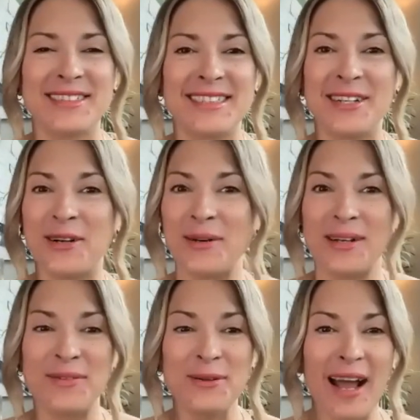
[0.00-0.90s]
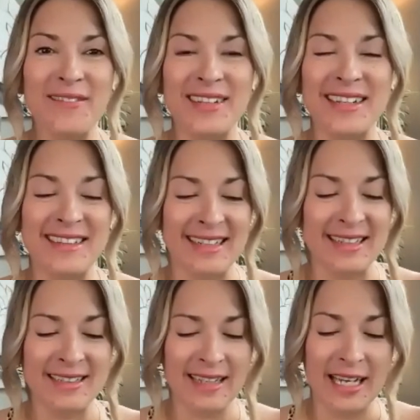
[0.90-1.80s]
if you have
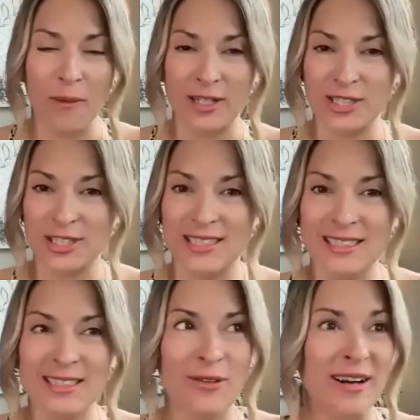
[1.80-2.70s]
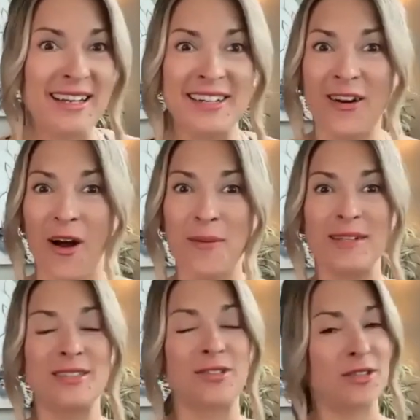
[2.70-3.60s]
any questions or any
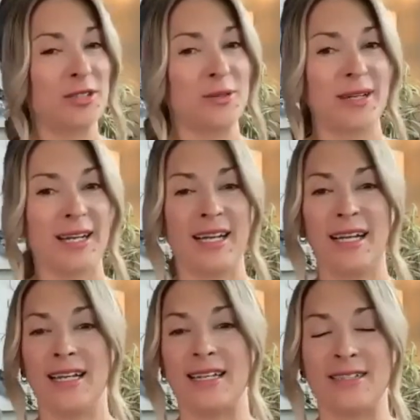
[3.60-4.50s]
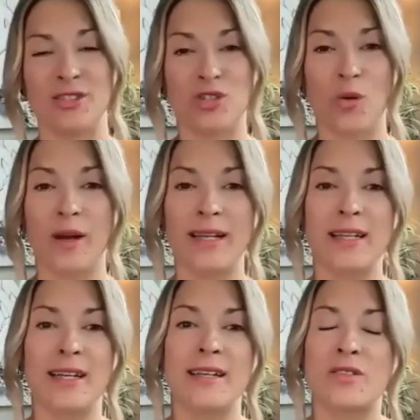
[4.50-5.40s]
comments, or you enjoyed
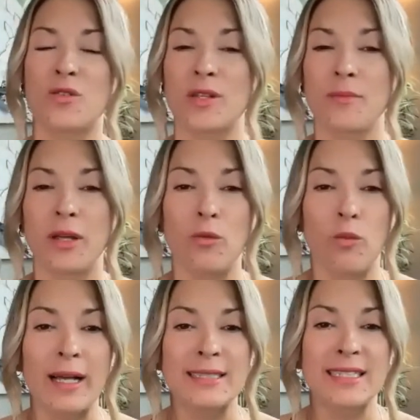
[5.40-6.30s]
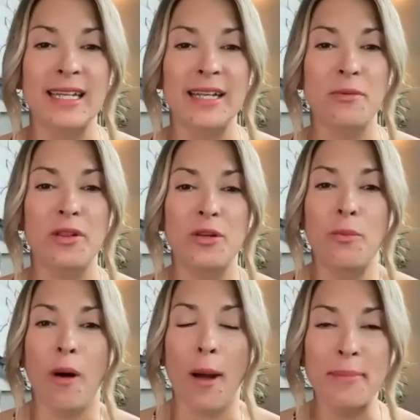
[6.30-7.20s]
this or something resonated with you,
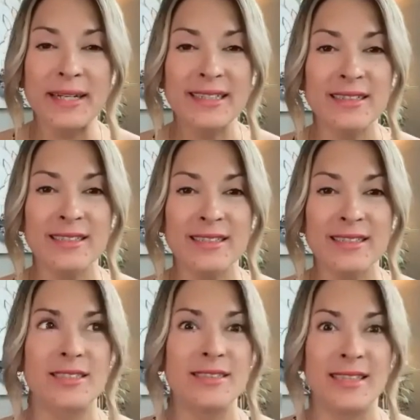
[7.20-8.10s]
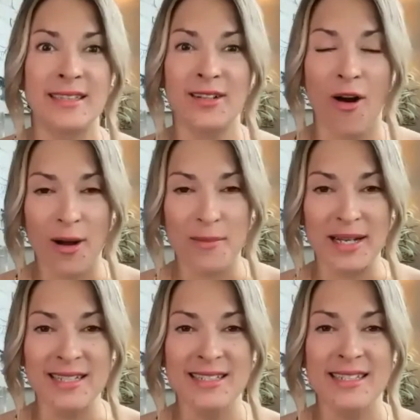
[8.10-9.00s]
pop it in the
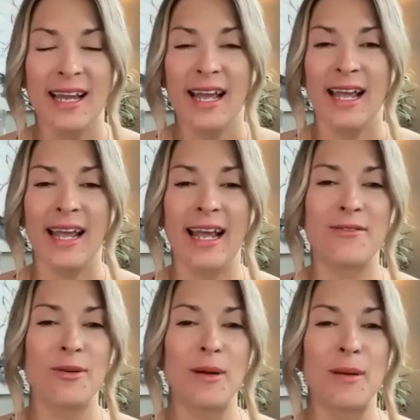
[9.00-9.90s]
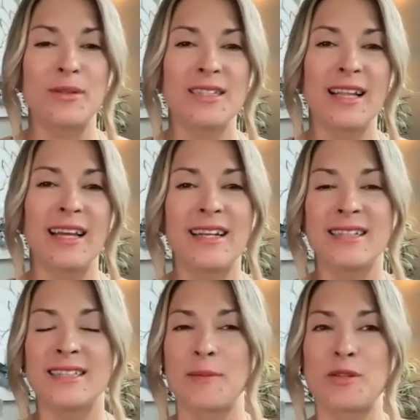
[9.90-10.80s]
comments, and remember to like
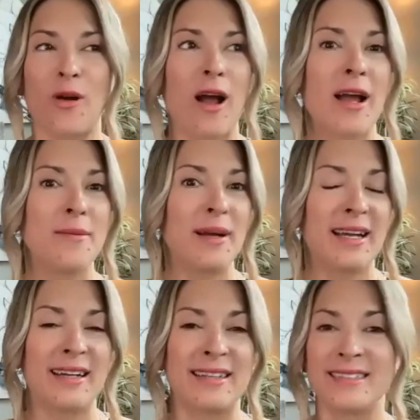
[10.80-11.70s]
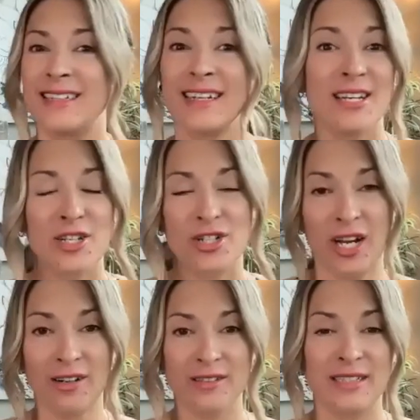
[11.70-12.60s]
and subscribe and
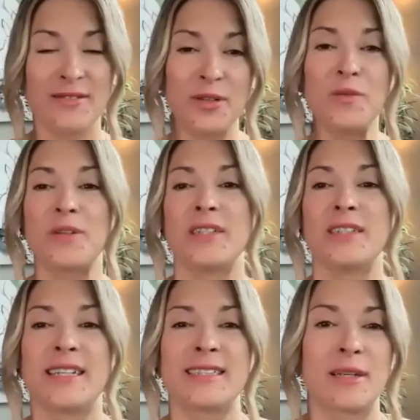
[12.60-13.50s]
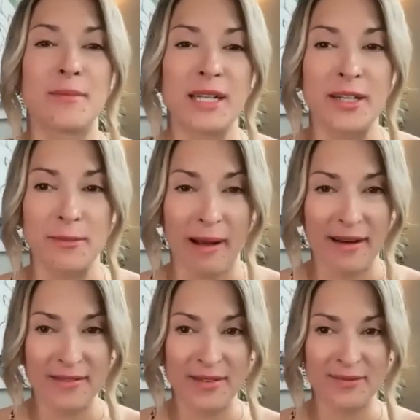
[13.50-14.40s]
share if you feel like somebody could
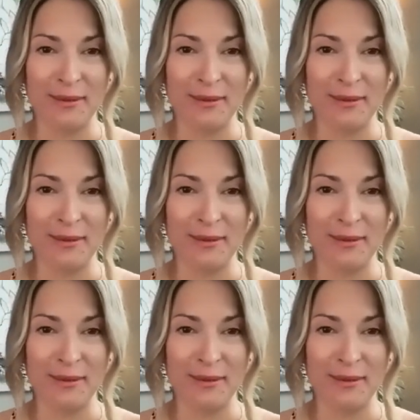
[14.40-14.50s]
benefit from